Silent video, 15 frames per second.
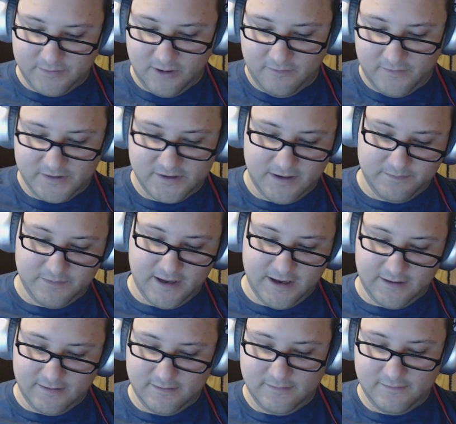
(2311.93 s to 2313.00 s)
over something.
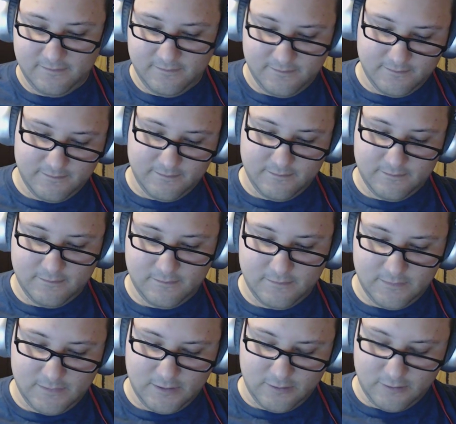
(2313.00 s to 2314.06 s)

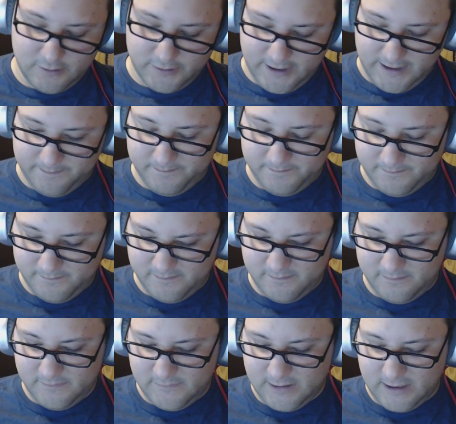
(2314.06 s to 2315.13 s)
Hold on.
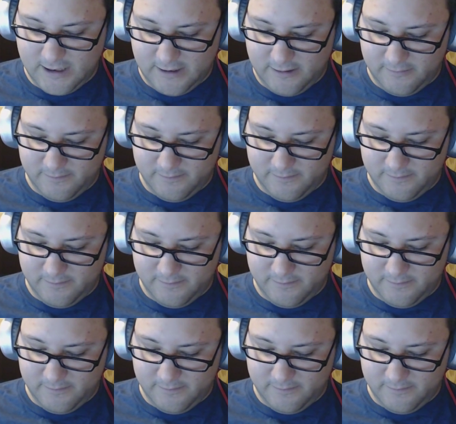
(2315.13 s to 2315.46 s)
Uh-oh.